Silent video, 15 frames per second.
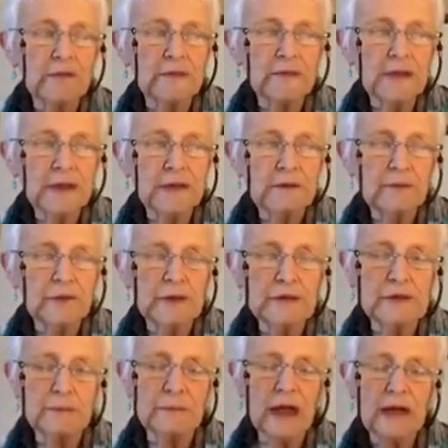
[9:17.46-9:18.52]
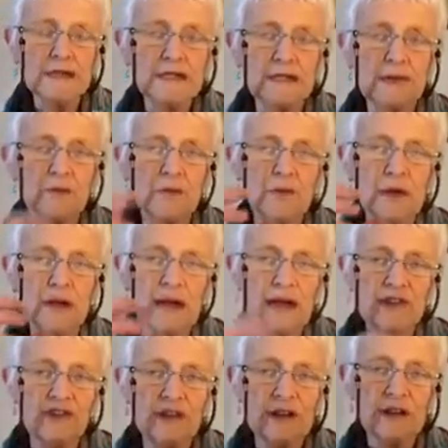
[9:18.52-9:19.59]
The pendulum will
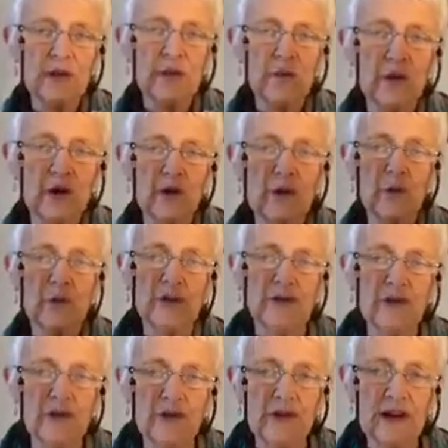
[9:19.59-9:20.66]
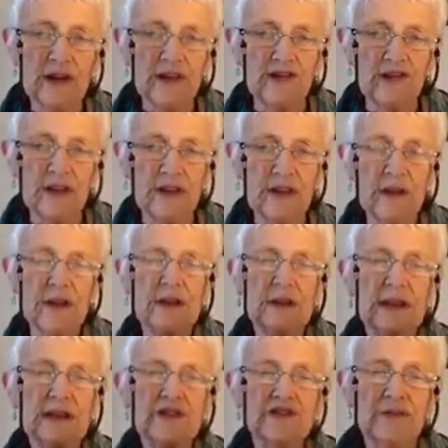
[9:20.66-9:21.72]
actually work with your energy,
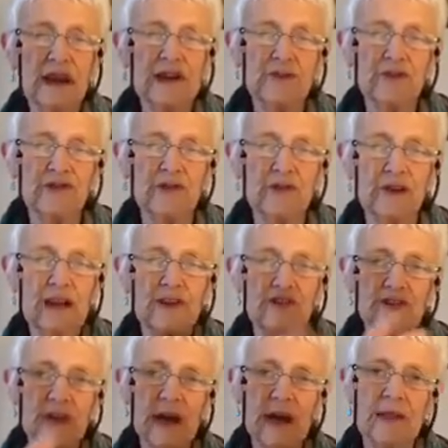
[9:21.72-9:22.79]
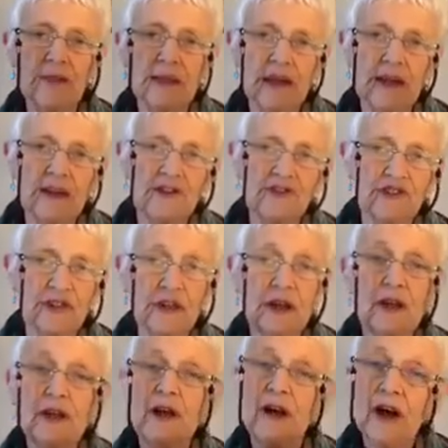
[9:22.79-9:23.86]
interact with your energy and the energy
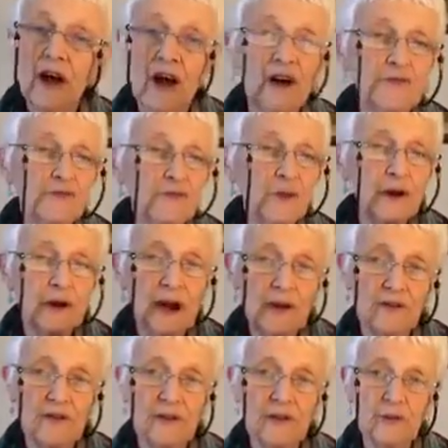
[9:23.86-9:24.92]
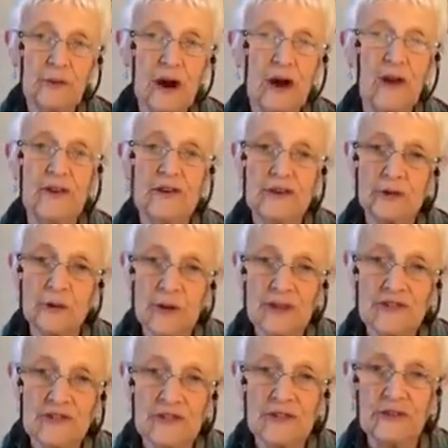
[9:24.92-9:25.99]
of wherever you are or the
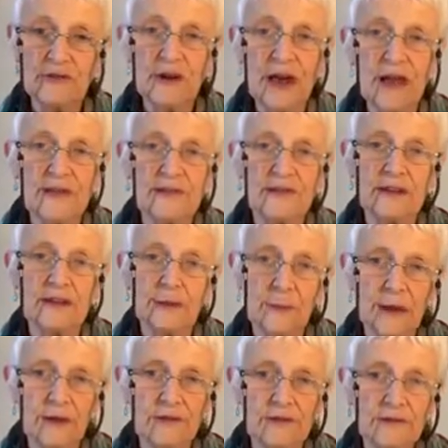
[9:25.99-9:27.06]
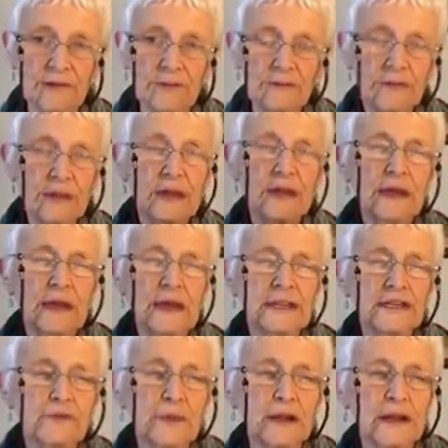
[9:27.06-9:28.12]
question you're asking about.
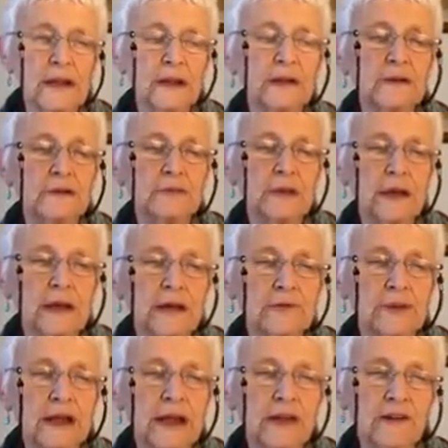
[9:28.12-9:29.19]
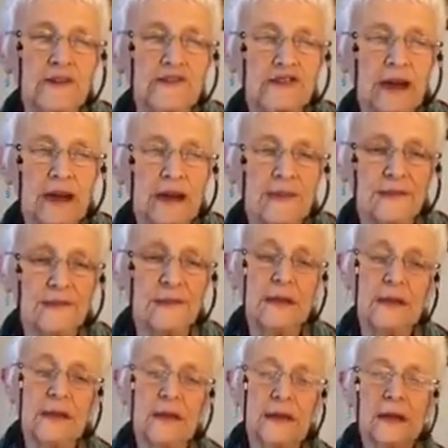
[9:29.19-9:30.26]
It will energize
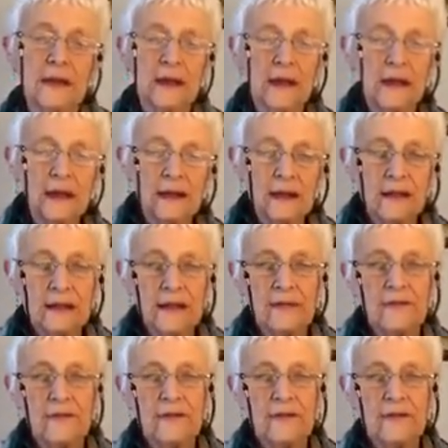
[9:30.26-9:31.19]
at a level